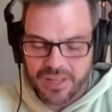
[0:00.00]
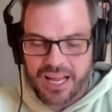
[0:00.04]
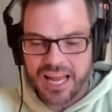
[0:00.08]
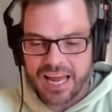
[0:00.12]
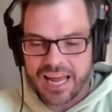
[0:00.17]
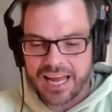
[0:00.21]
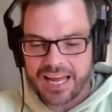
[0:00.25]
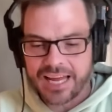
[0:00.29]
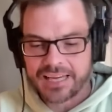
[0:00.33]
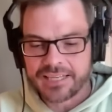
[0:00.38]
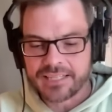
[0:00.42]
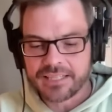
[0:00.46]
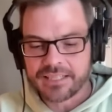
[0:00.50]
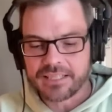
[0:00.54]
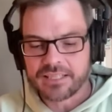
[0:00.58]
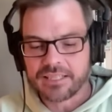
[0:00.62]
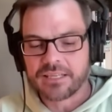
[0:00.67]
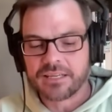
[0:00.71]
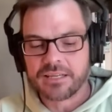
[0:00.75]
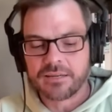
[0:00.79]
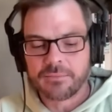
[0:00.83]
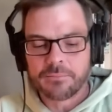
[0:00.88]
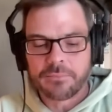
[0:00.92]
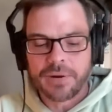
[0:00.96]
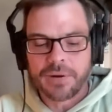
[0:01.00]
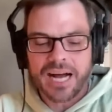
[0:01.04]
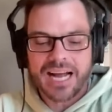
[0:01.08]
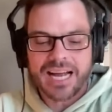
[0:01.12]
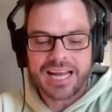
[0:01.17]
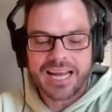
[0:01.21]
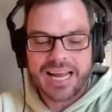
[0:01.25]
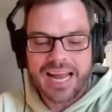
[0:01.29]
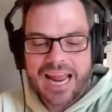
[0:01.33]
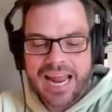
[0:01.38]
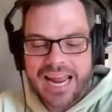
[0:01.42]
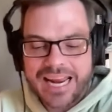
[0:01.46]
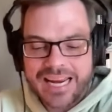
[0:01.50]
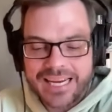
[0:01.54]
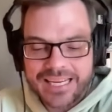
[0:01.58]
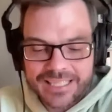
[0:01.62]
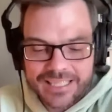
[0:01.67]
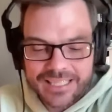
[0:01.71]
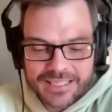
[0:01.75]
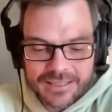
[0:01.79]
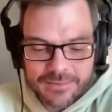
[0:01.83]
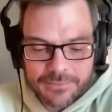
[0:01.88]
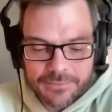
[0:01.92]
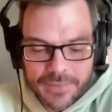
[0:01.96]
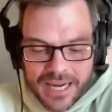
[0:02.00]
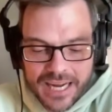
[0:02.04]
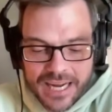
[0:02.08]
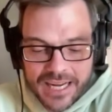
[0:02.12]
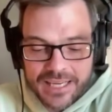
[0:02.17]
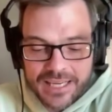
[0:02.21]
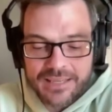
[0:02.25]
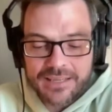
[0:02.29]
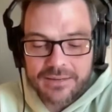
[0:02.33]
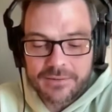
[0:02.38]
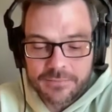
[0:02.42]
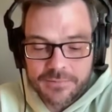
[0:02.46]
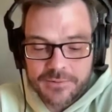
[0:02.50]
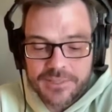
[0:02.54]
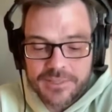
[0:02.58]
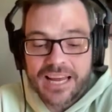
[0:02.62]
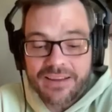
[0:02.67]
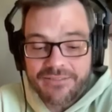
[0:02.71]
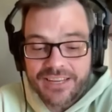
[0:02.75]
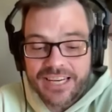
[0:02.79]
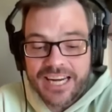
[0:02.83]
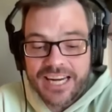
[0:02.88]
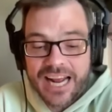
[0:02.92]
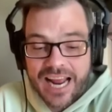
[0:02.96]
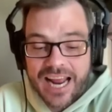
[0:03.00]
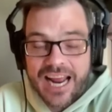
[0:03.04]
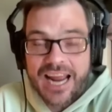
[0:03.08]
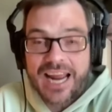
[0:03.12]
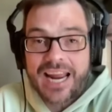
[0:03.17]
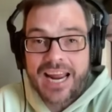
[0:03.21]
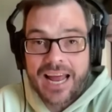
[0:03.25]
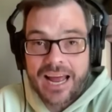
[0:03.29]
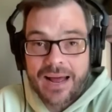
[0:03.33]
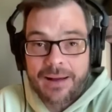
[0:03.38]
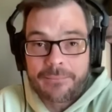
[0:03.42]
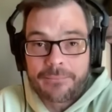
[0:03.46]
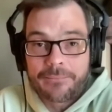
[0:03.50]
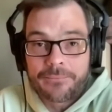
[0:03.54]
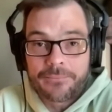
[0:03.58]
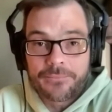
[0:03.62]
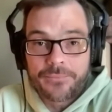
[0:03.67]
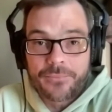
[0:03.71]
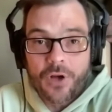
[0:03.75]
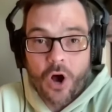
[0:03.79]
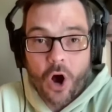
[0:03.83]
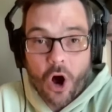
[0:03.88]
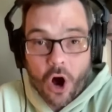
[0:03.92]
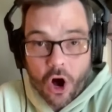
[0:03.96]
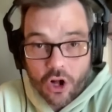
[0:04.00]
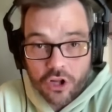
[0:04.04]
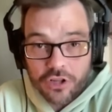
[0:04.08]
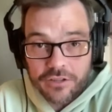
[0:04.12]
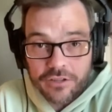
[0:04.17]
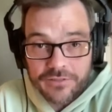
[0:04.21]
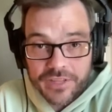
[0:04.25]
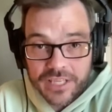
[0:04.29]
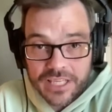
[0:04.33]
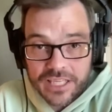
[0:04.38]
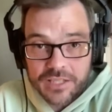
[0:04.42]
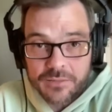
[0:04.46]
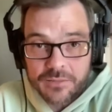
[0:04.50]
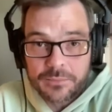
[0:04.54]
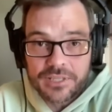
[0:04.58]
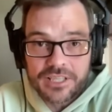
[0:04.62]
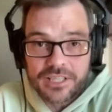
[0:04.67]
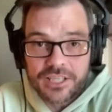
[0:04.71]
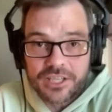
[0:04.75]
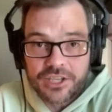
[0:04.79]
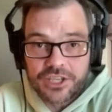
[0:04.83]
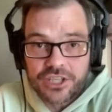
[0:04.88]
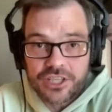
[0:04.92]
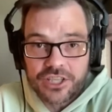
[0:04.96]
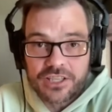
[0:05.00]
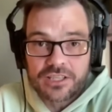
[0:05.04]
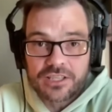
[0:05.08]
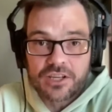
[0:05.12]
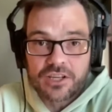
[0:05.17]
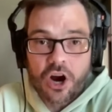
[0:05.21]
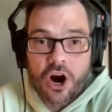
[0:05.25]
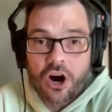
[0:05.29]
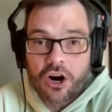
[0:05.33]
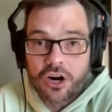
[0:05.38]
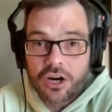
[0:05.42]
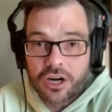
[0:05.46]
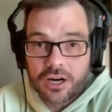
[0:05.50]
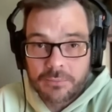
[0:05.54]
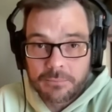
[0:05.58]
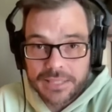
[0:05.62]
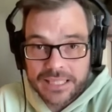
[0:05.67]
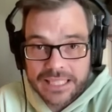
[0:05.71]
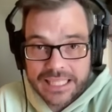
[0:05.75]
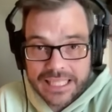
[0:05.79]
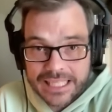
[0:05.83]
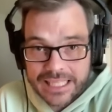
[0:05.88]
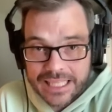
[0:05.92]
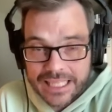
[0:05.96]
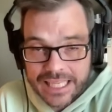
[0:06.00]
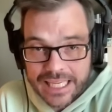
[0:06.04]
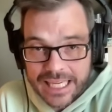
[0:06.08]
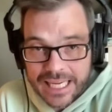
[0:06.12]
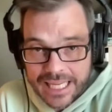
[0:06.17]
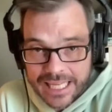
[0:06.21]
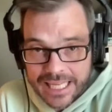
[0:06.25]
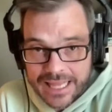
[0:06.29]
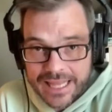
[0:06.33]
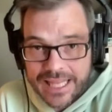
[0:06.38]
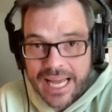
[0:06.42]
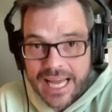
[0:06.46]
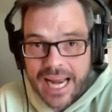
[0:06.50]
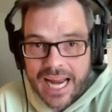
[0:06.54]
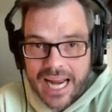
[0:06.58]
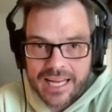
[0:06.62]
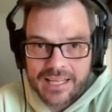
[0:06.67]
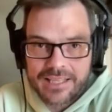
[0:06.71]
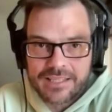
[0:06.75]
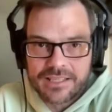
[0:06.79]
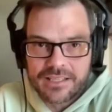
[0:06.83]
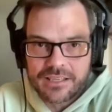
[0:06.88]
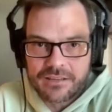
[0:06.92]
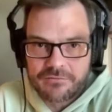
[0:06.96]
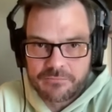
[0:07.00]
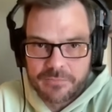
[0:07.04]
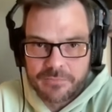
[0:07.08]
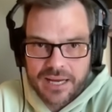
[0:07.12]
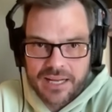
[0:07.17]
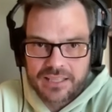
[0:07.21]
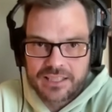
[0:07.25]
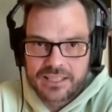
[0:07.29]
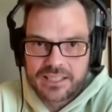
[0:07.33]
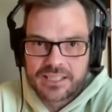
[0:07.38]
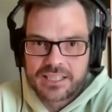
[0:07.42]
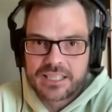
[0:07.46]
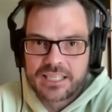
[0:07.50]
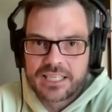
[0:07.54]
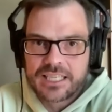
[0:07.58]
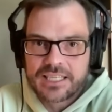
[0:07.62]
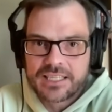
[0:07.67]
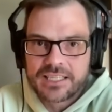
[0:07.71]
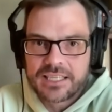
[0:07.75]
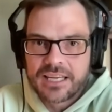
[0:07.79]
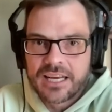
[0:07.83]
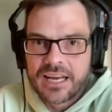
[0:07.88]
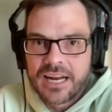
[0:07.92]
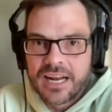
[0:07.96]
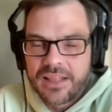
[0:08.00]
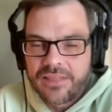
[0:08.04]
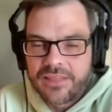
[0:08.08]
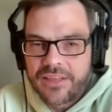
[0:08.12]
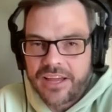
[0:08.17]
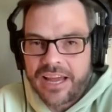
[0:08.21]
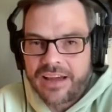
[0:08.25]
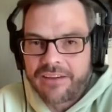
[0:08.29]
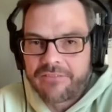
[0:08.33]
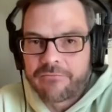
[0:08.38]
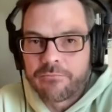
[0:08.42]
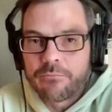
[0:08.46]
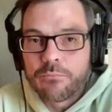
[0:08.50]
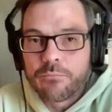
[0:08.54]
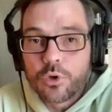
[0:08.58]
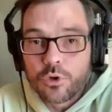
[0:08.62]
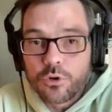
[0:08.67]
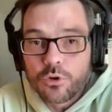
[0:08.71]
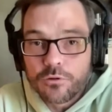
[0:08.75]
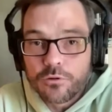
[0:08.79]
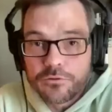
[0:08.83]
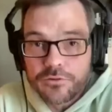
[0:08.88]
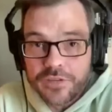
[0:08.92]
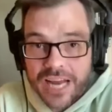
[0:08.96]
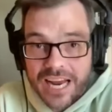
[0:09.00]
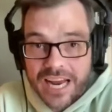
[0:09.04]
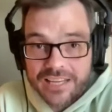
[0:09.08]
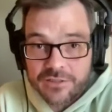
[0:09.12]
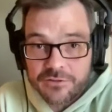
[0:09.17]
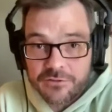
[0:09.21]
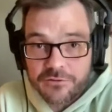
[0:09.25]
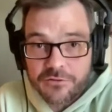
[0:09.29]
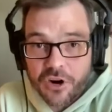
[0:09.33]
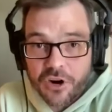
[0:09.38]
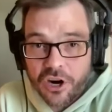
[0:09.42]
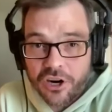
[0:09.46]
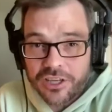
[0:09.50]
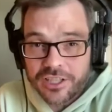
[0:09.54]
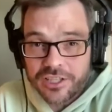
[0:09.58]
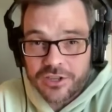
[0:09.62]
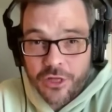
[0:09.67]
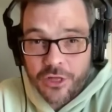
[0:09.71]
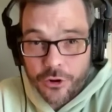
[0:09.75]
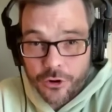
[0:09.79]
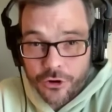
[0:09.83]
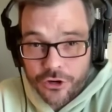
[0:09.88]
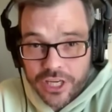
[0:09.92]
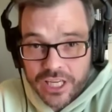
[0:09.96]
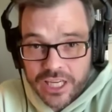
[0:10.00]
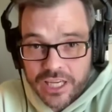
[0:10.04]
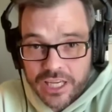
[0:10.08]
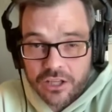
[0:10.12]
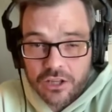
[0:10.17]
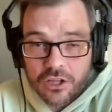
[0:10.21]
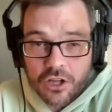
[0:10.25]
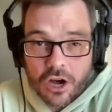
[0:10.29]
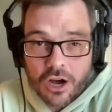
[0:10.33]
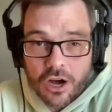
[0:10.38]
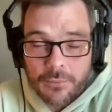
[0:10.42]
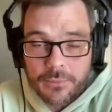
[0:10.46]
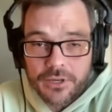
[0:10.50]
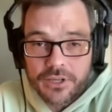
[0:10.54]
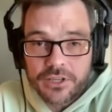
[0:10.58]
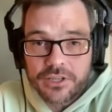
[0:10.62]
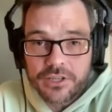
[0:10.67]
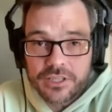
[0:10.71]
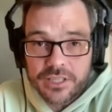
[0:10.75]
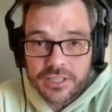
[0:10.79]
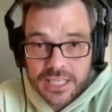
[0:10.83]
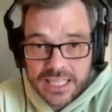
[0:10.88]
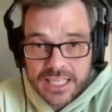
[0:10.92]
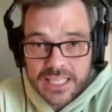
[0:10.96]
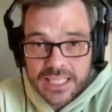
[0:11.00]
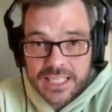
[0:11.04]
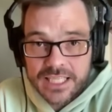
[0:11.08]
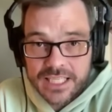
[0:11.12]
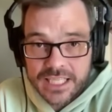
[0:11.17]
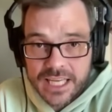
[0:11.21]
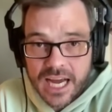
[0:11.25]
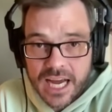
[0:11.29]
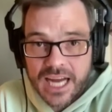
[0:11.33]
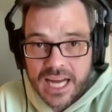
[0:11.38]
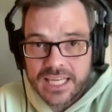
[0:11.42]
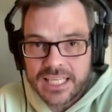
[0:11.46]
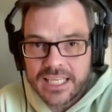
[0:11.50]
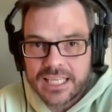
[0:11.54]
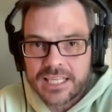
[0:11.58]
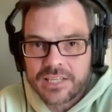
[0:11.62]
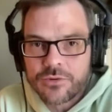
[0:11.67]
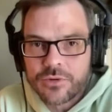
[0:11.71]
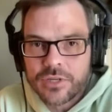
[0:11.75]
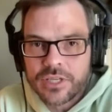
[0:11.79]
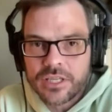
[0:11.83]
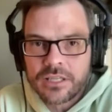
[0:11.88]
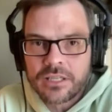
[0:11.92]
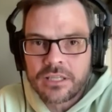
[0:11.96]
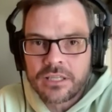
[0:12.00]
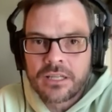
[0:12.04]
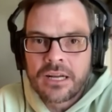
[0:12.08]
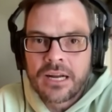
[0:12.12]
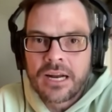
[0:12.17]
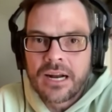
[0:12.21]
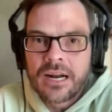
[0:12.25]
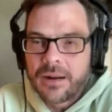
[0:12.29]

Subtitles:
And by 7 a.m., all of these positions are completely in the hands of Palestinians. They have moved as far as 30 kilometers inside Israel.